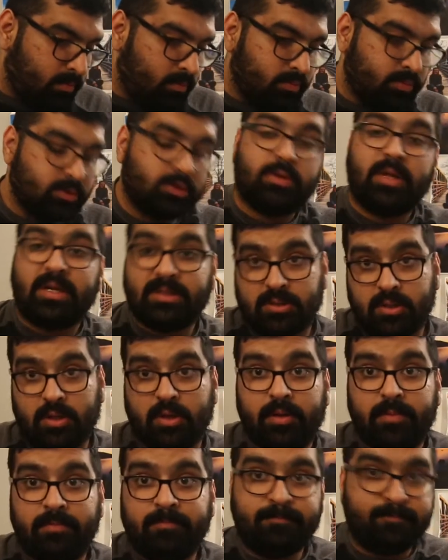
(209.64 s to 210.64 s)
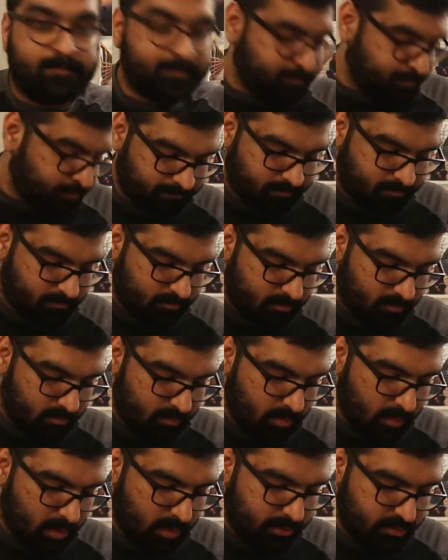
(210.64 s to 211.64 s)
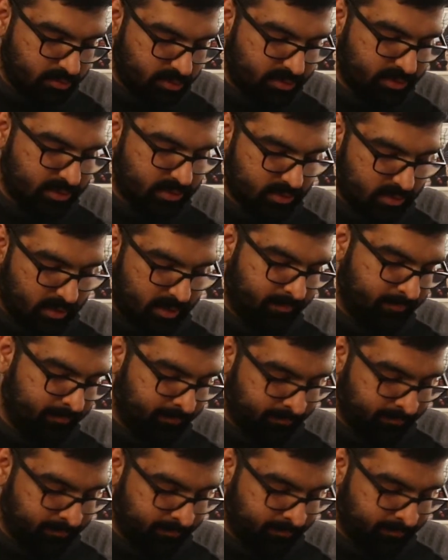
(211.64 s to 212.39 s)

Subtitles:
So that's good. Cheese, yeah.